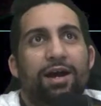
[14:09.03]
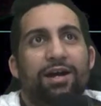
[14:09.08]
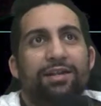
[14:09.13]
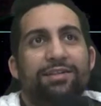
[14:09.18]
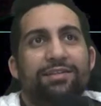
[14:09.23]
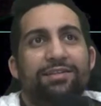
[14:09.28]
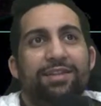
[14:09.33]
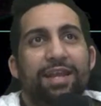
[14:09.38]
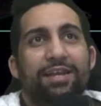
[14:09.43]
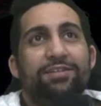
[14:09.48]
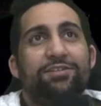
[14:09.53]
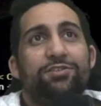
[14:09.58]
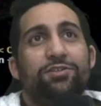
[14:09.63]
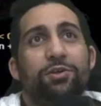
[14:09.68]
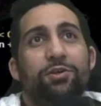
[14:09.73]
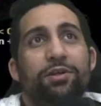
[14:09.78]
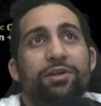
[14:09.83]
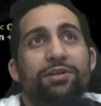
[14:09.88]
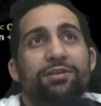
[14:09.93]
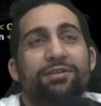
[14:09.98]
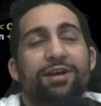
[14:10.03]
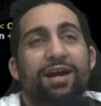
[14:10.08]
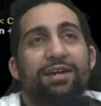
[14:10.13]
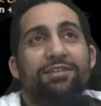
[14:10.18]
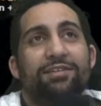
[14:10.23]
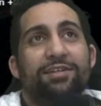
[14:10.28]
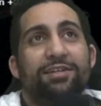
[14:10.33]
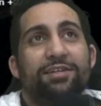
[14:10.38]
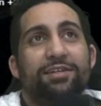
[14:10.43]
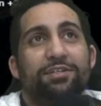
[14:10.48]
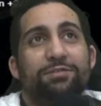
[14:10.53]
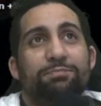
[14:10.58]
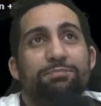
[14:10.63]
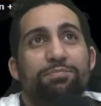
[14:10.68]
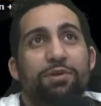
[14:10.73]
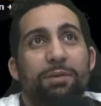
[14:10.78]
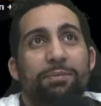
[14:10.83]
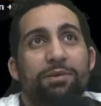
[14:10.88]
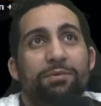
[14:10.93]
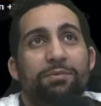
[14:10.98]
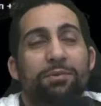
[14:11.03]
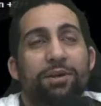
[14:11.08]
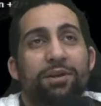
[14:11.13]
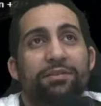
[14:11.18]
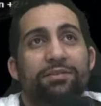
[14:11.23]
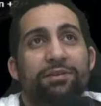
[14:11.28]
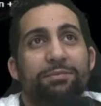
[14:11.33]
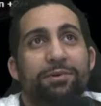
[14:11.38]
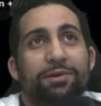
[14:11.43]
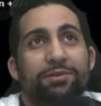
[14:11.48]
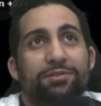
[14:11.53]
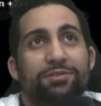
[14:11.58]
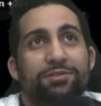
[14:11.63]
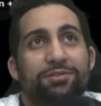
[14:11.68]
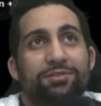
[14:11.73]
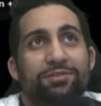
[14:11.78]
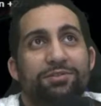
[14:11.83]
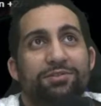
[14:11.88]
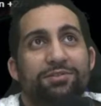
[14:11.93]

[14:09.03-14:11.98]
Next unit, I think, is probably one of the most